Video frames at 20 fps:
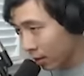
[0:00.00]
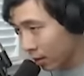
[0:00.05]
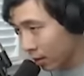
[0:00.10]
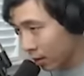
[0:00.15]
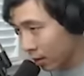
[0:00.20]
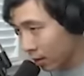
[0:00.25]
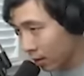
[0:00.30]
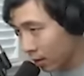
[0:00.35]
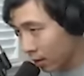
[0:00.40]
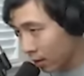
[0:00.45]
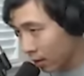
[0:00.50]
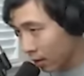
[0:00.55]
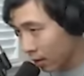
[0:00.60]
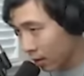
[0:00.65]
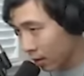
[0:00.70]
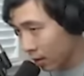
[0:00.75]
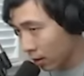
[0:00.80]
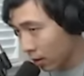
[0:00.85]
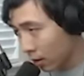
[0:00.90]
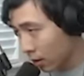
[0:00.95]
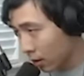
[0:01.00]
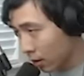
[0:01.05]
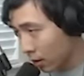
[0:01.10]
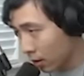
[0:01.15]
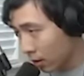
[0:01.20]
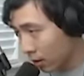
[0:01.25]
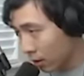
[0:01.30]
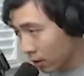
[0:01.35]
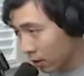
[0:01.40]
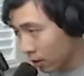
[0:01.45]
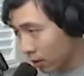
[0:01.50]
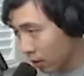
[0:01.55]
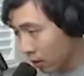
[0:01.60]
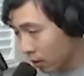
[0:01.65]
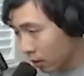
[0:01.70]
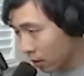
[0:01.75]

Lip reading: (silence)